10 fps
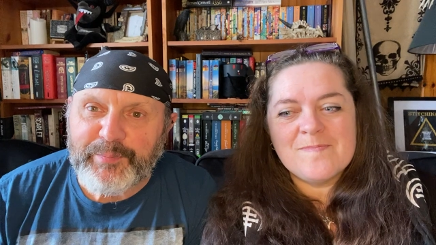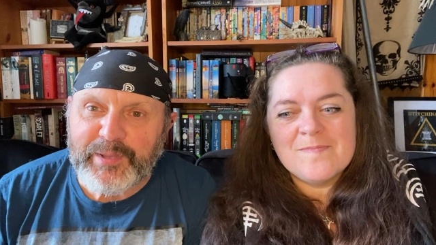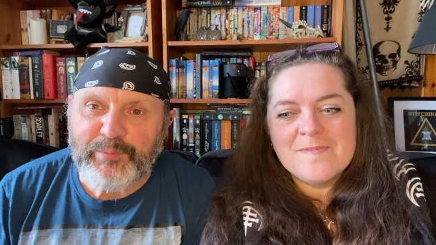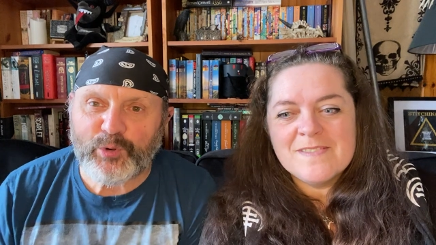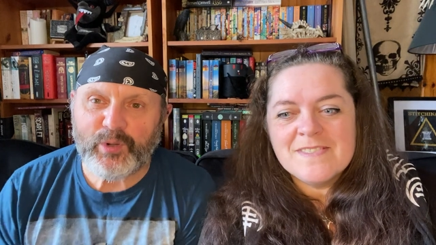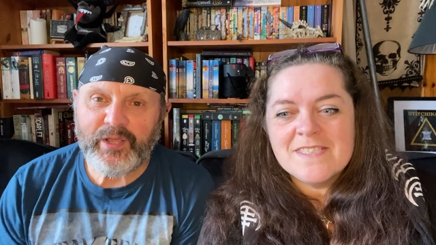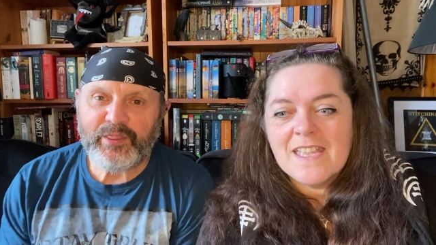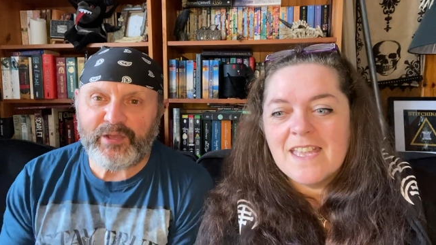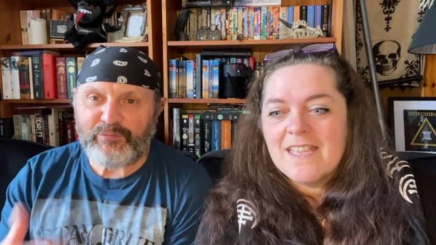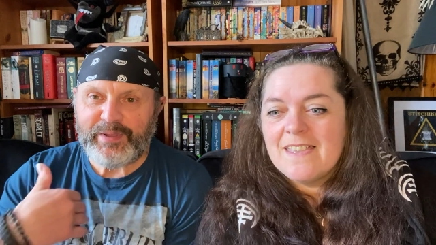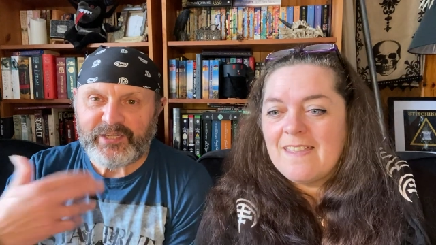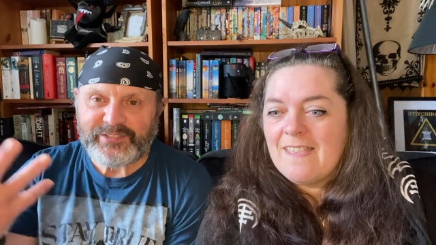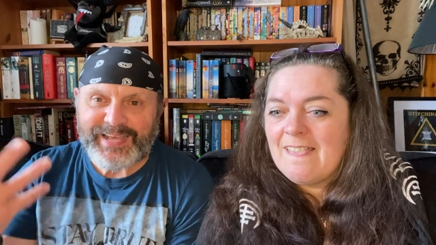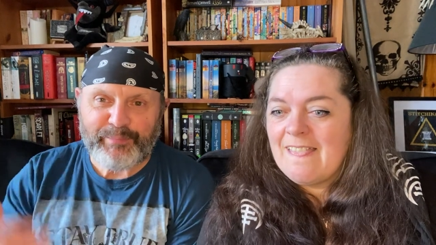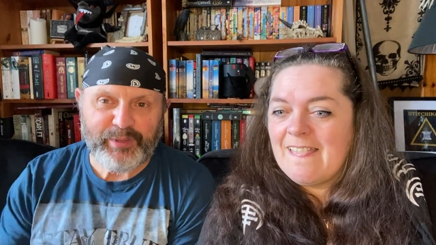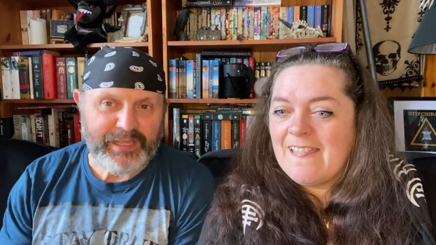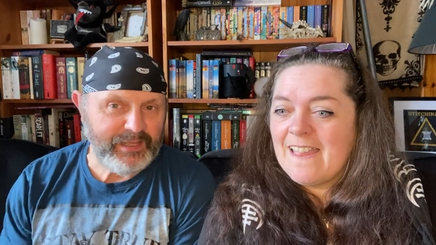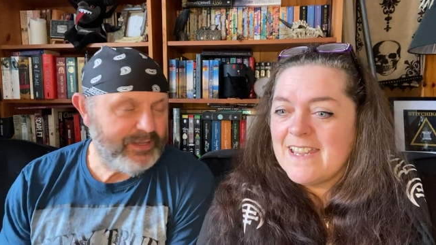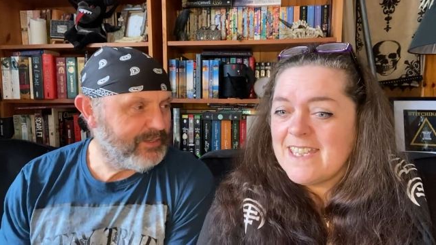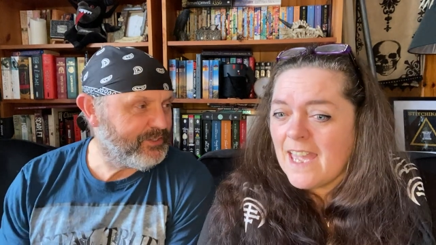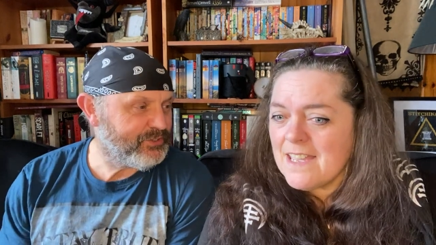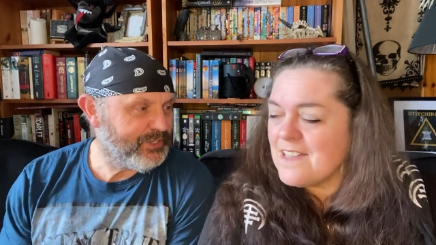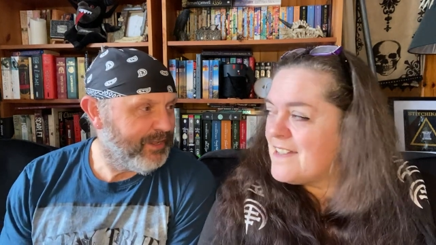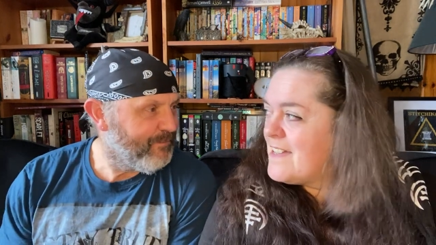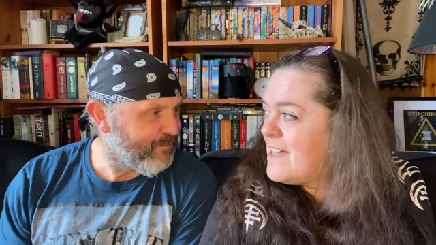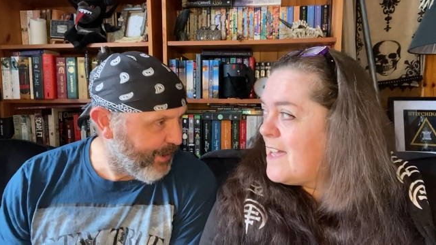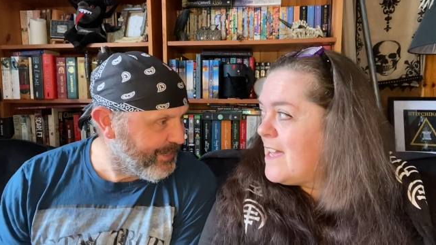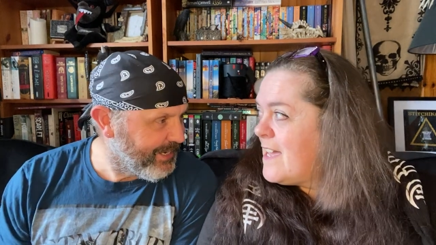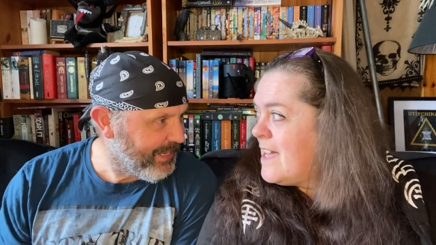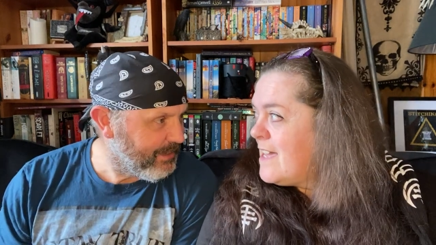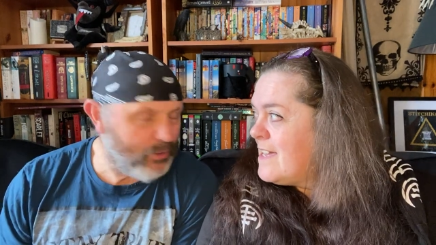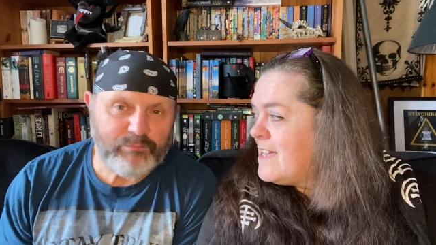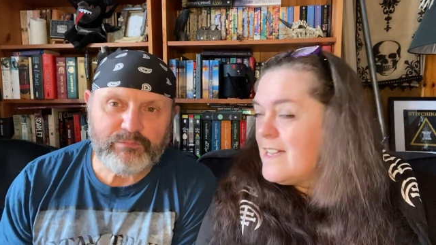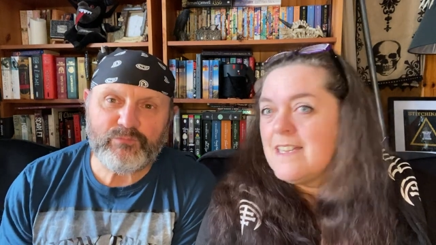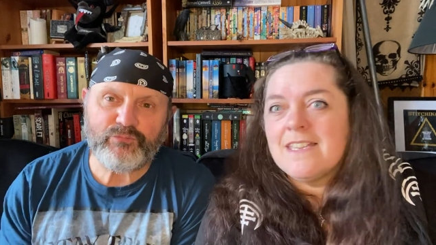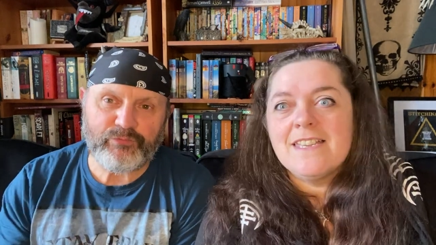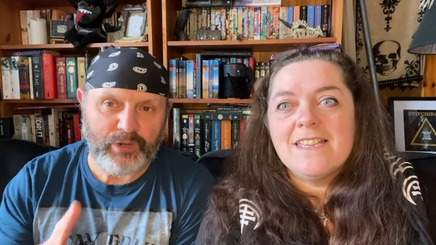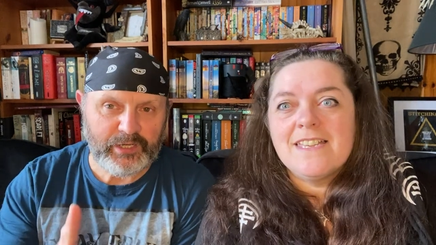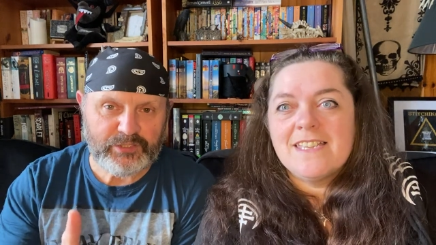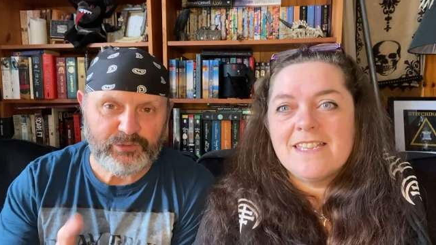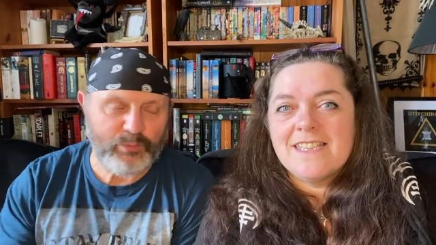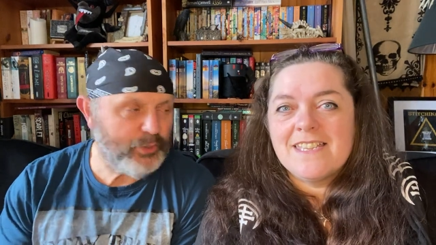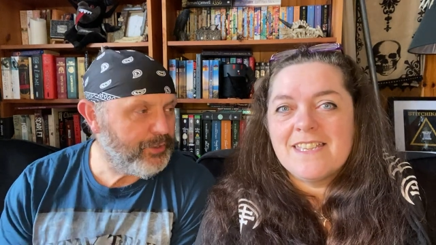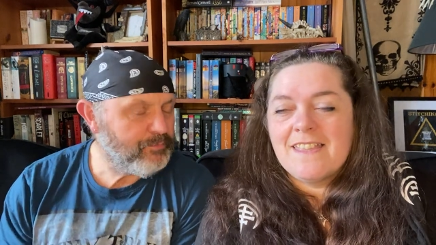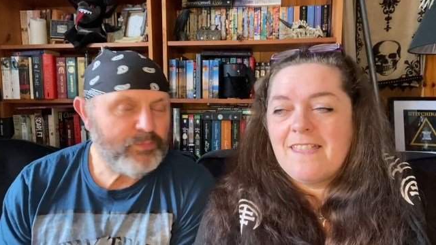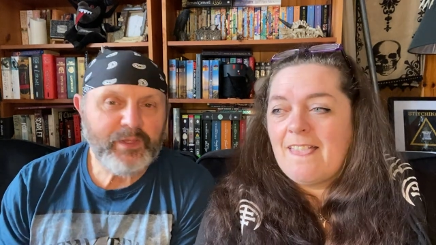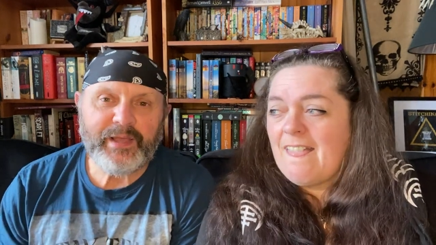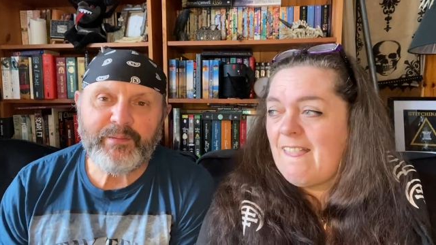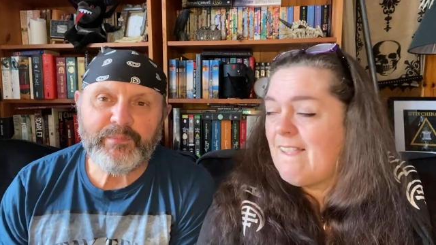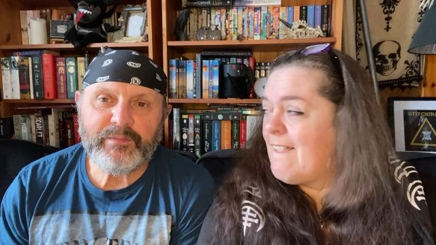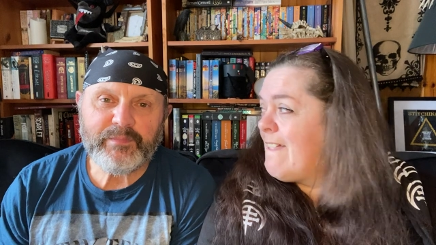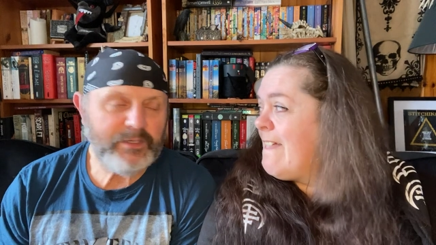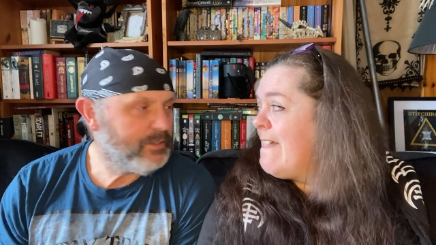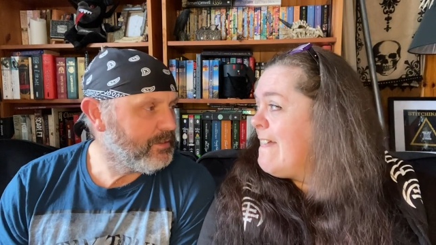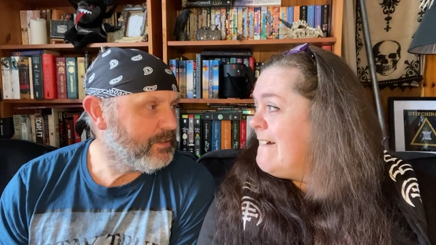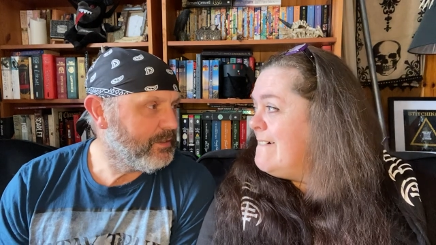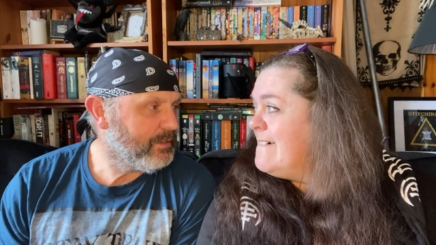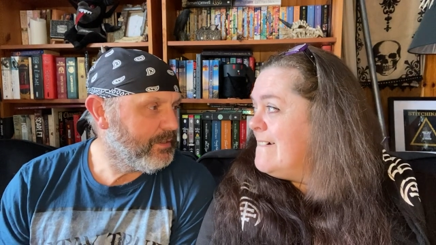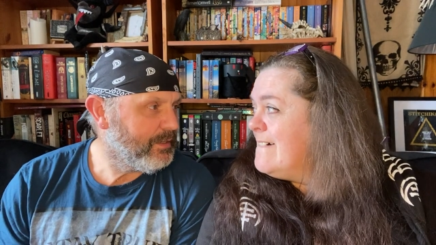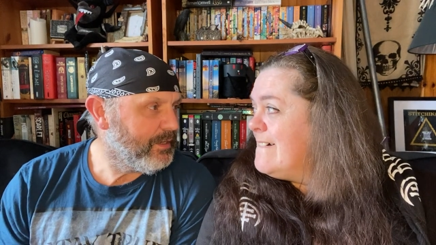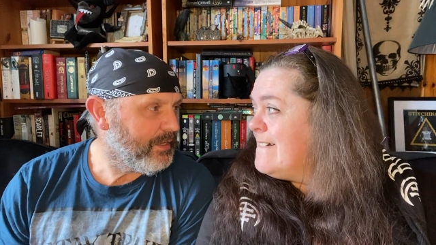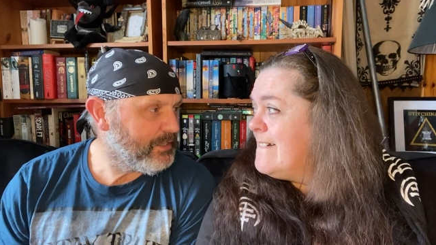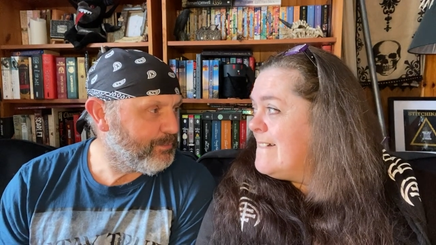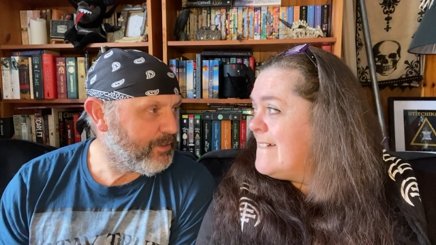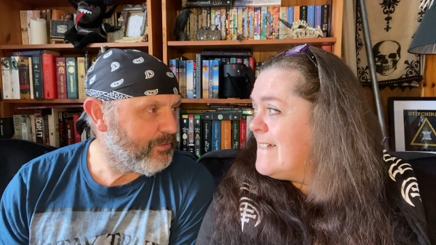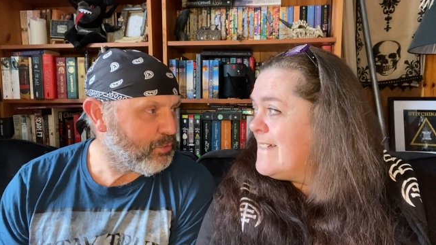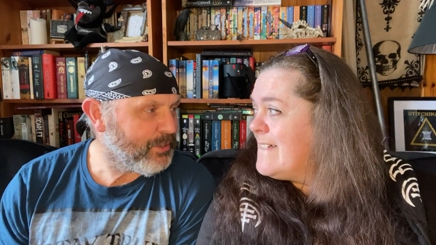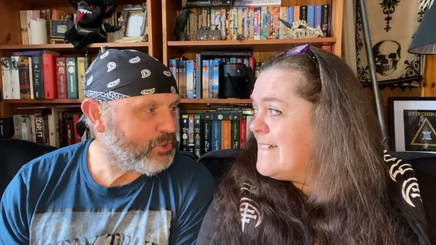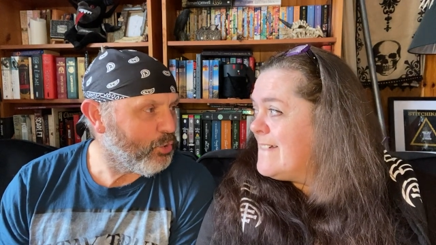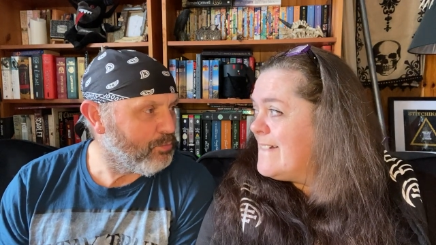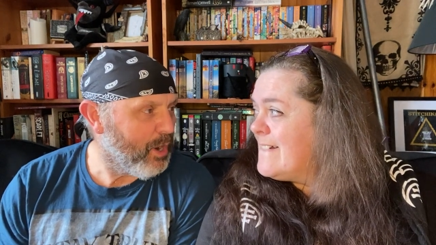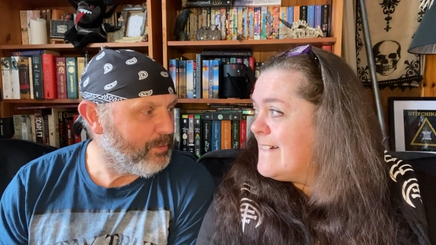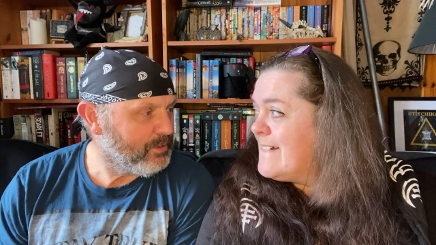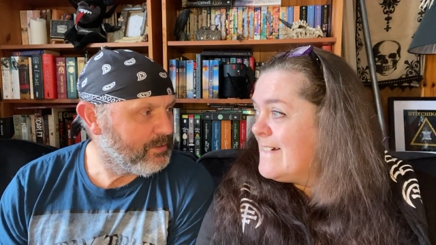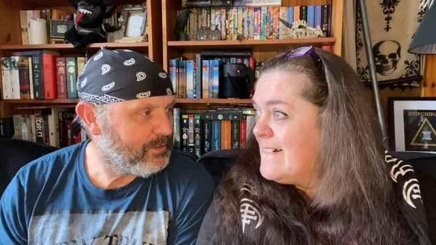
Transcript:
Speaker 1: people that have made us happy. Because yeah. finally, no, finally is the wrong word. Um, it's a bit of a threshold moment.